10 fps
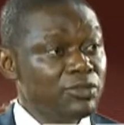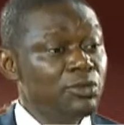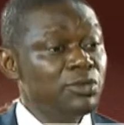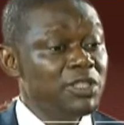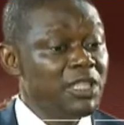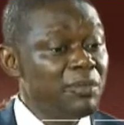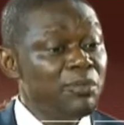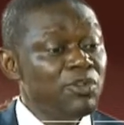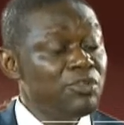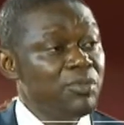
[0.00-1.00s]
so they
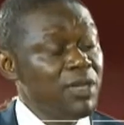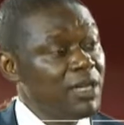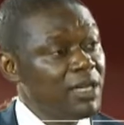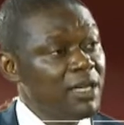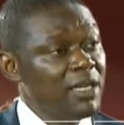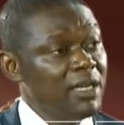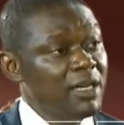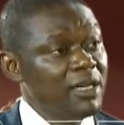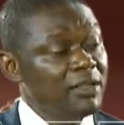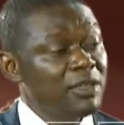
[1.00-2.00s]
must
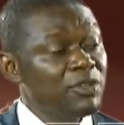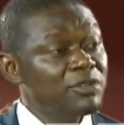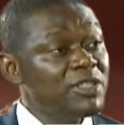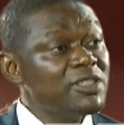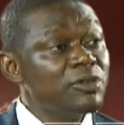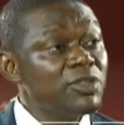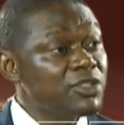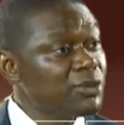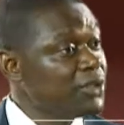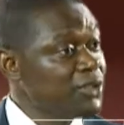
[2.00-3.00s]
face the
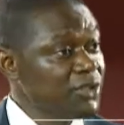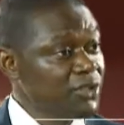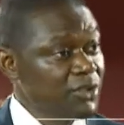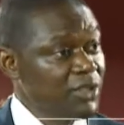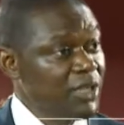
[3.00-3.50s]
consequences.